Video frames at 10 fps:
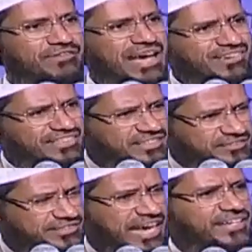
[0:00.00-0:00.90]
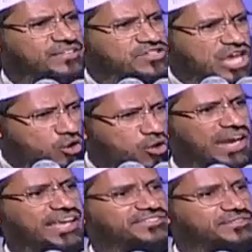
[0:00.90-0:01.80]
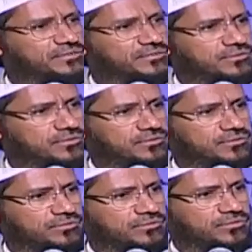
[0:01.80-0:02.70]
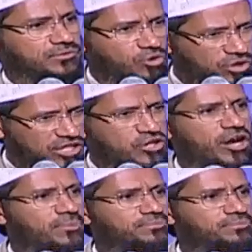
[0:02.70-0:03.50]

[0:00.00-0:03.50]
have other channels which are localized only in Europe.